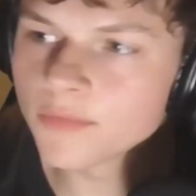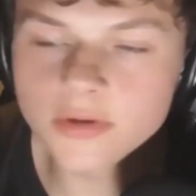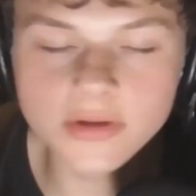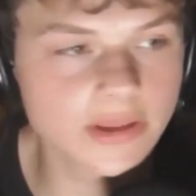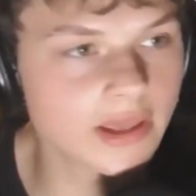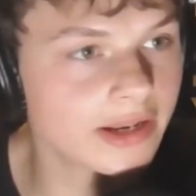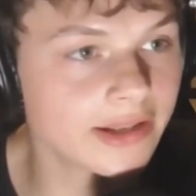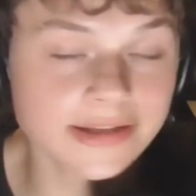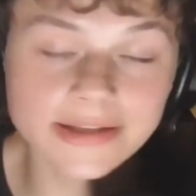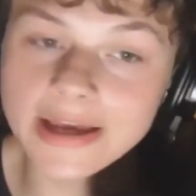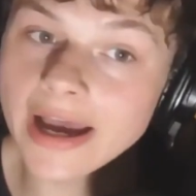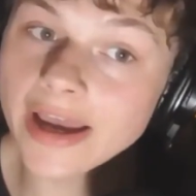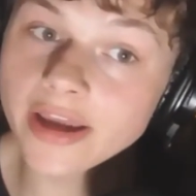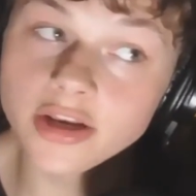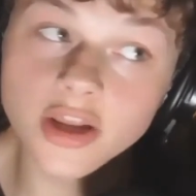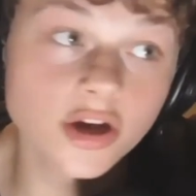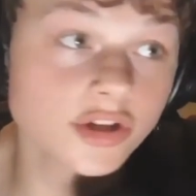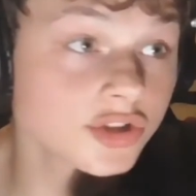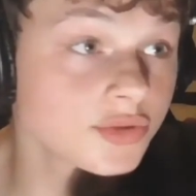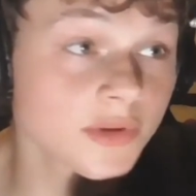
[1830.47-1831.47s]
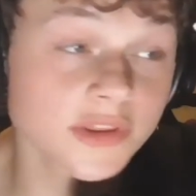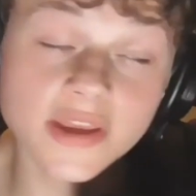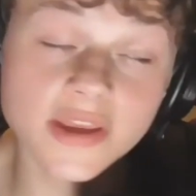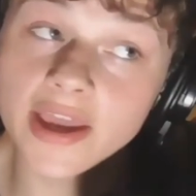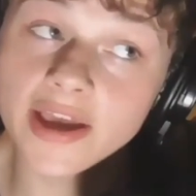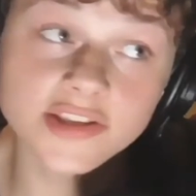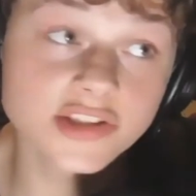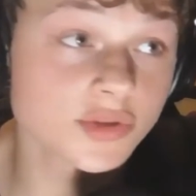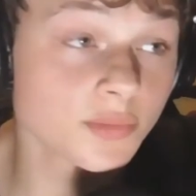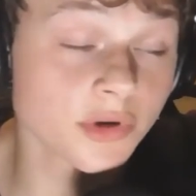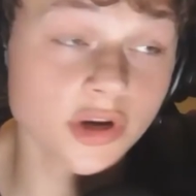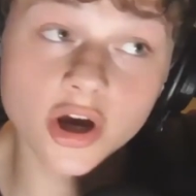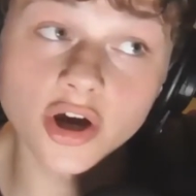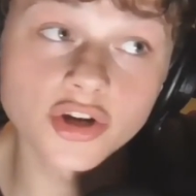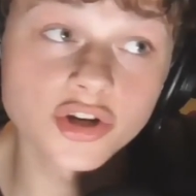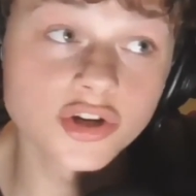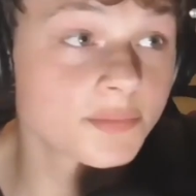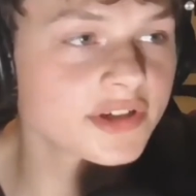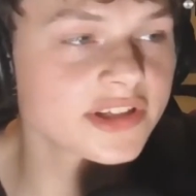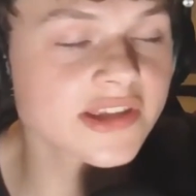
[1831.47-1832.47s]
Getting diagnosed with cancer,
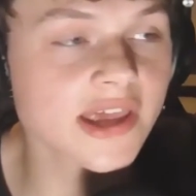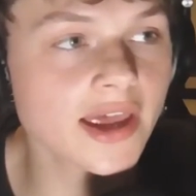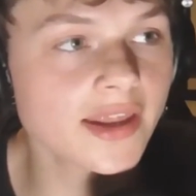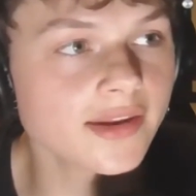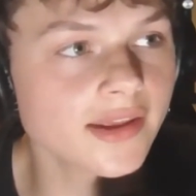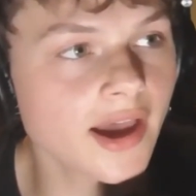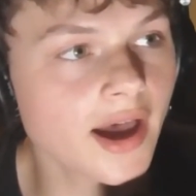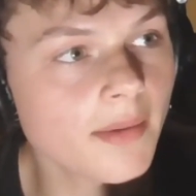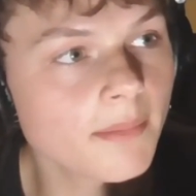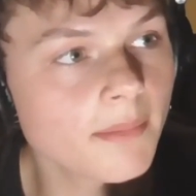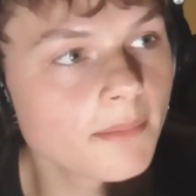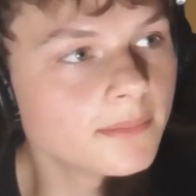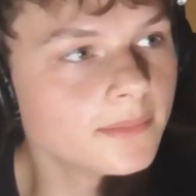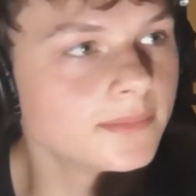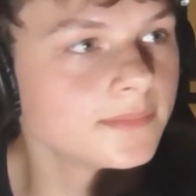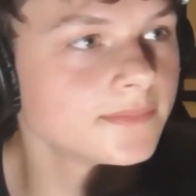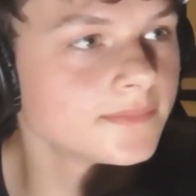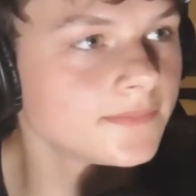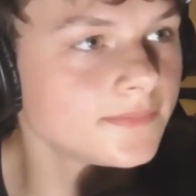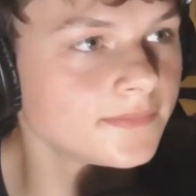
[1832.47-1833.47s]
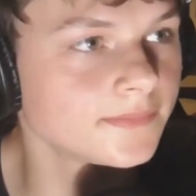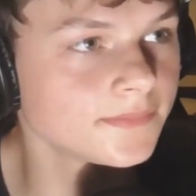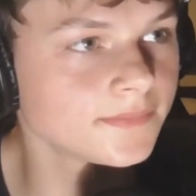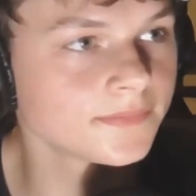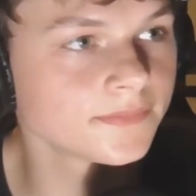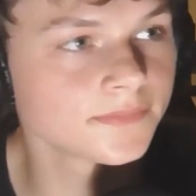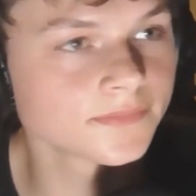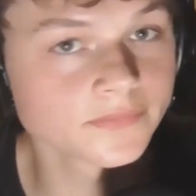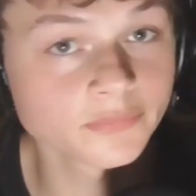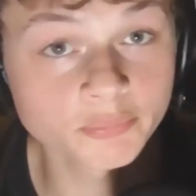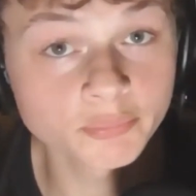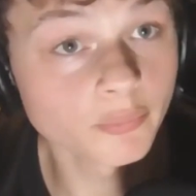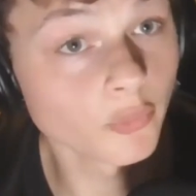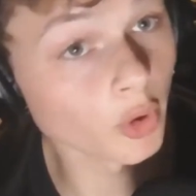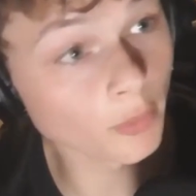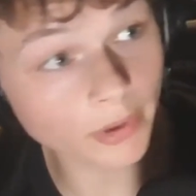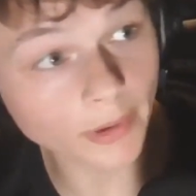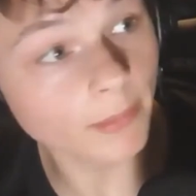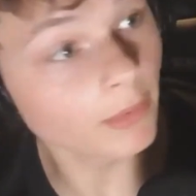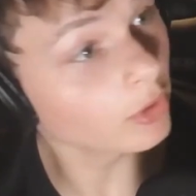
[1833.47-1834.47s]
100%. Yep.
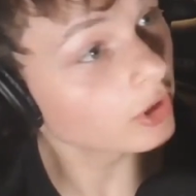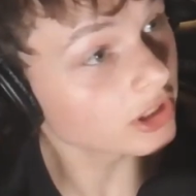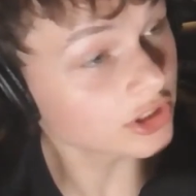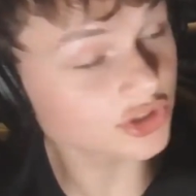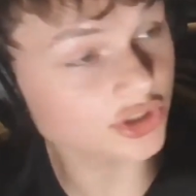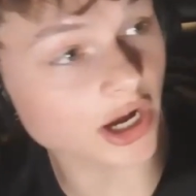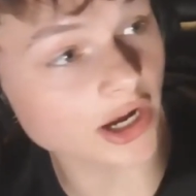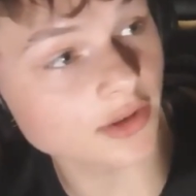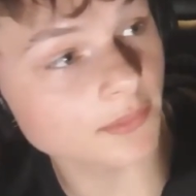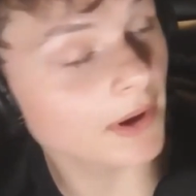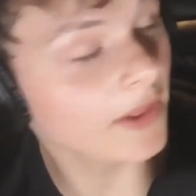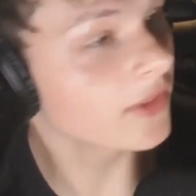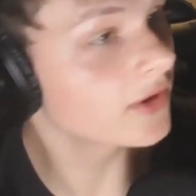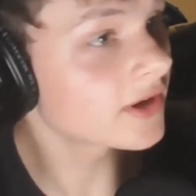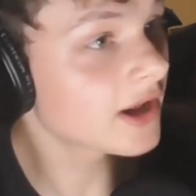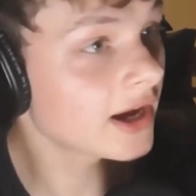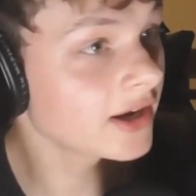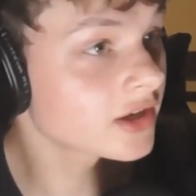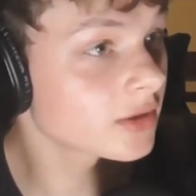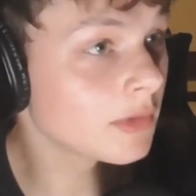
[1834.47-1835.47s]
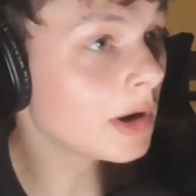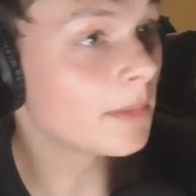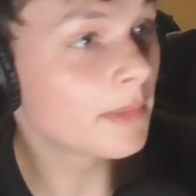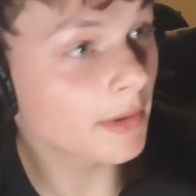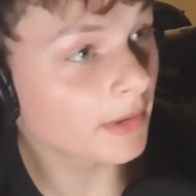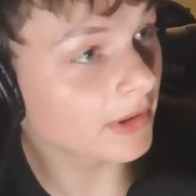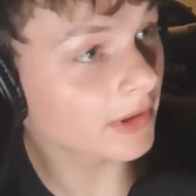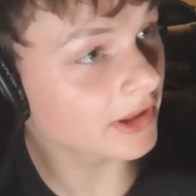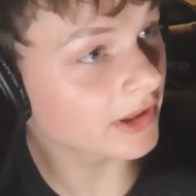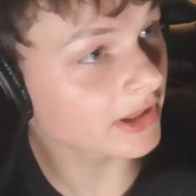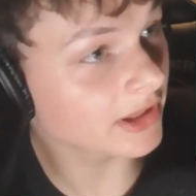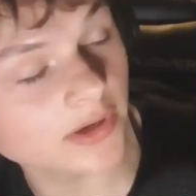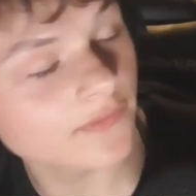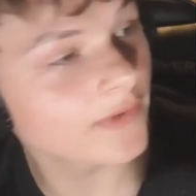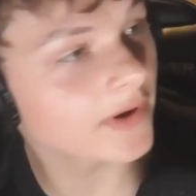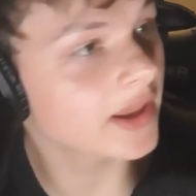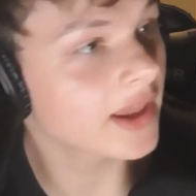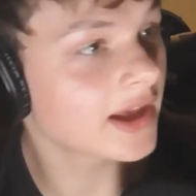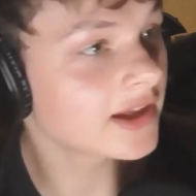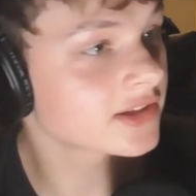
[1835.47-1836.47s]
More people get shocked by their doctor. More people get screened
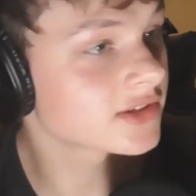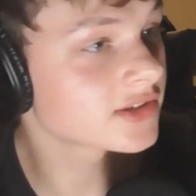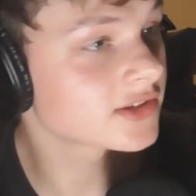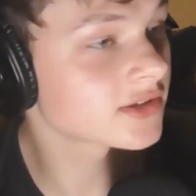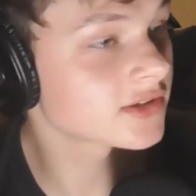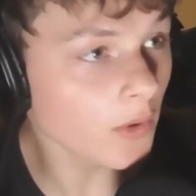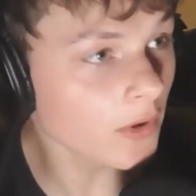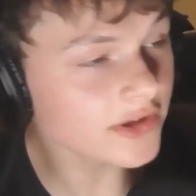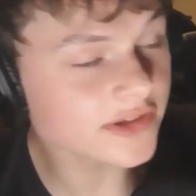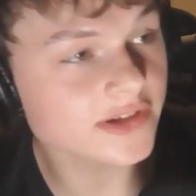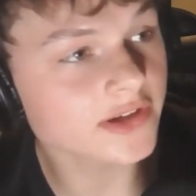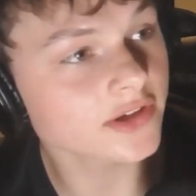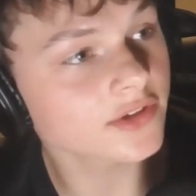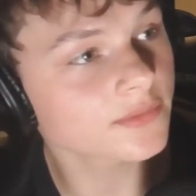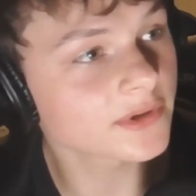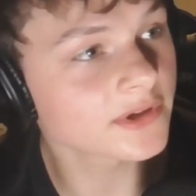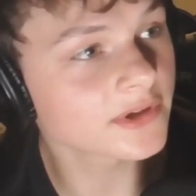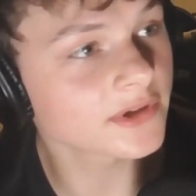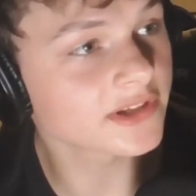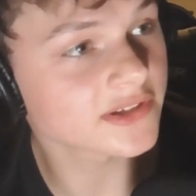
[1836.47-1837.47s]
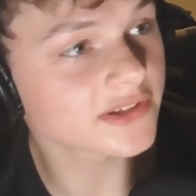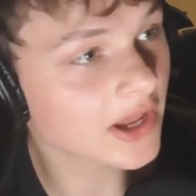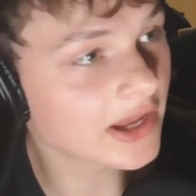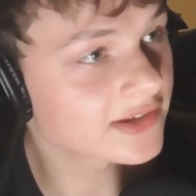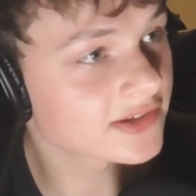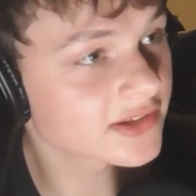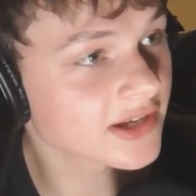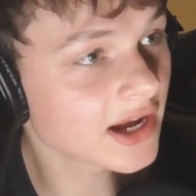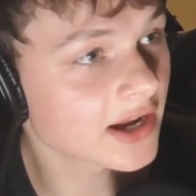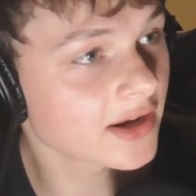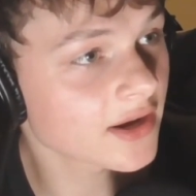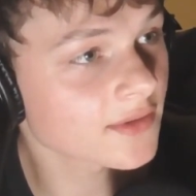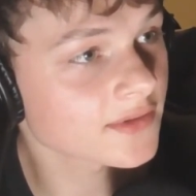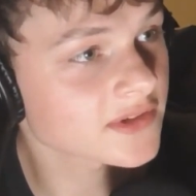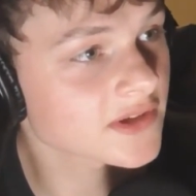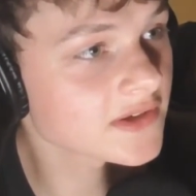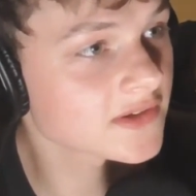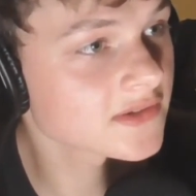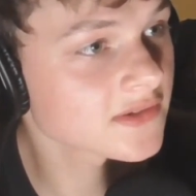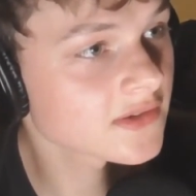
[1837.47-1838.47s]
for cancer. Of course, it increases cancer
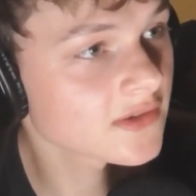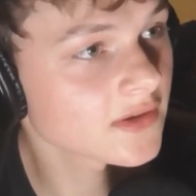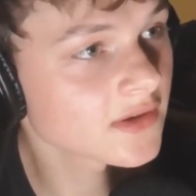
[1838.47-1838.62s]
diagnosis.